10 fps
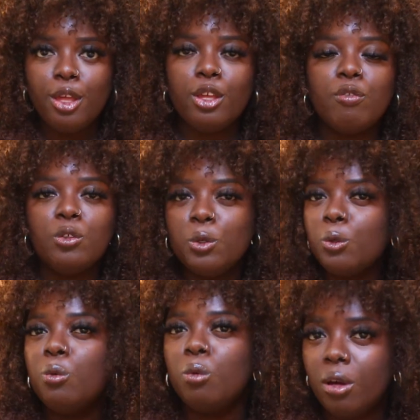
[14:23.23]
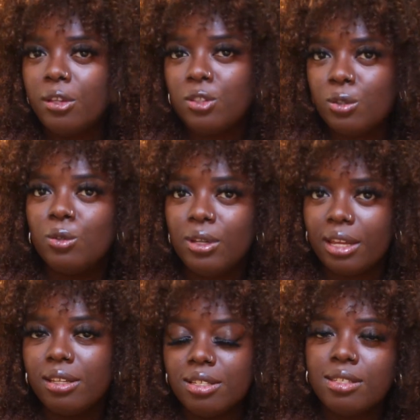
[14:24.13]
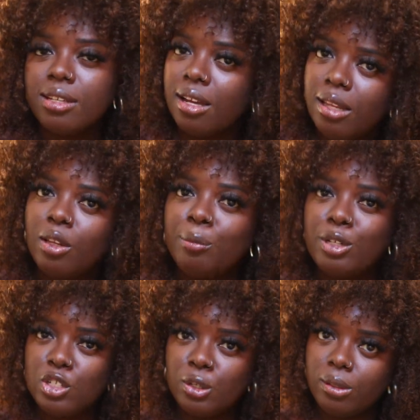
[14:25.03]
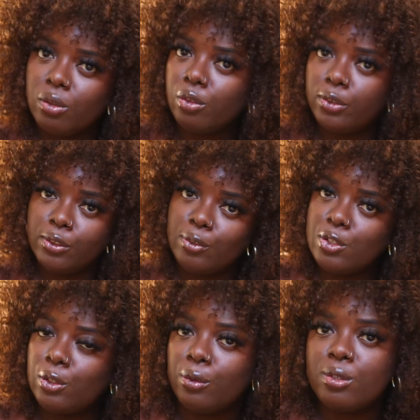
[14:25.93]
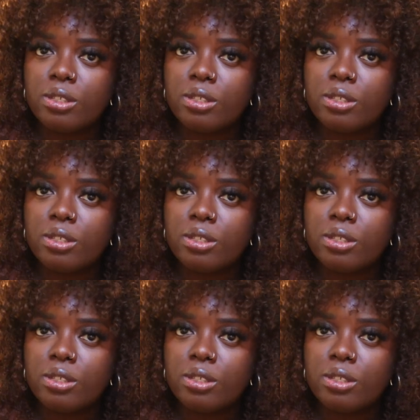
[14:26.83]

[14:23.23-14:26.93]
if you want to get into color, but you're a little nervous, you're a little